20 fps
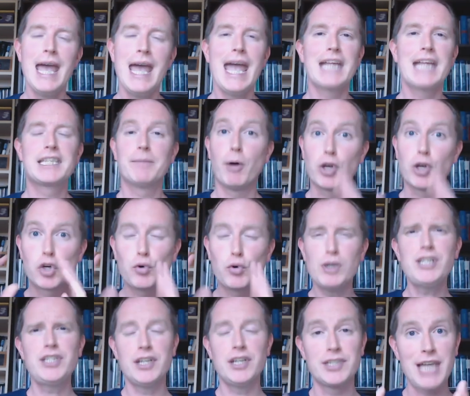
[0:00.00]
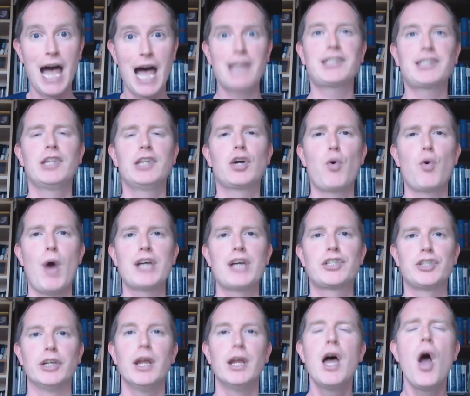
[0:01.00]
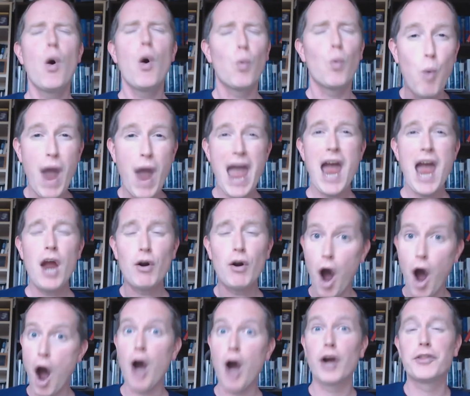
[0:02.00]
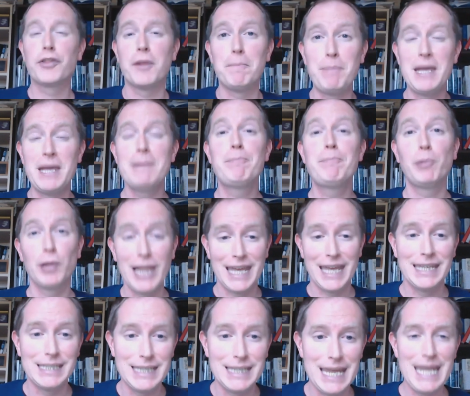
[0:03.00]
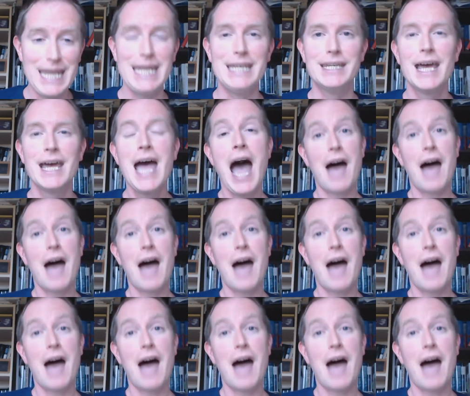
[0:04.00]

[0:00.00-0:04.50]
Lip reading: It's about Christians asking the question, where are the people in need?